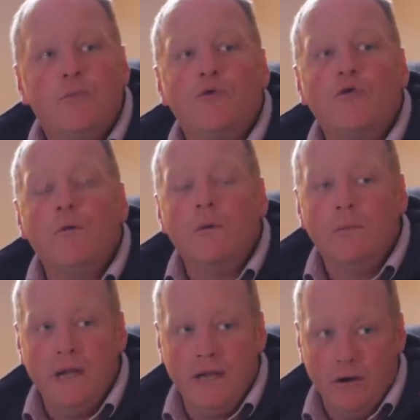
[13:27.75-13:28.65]
they said
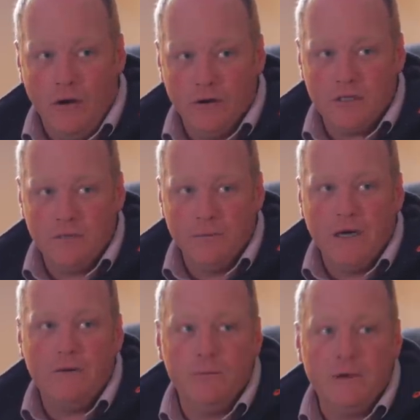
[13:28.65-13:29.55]
probably
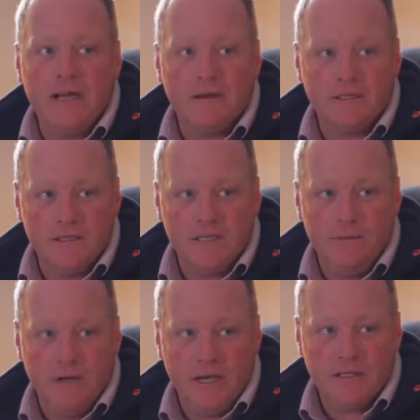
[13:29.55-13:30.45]
not, but it would be
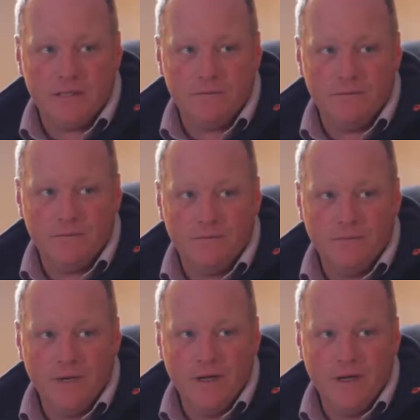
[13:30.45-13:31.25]
down to the CPS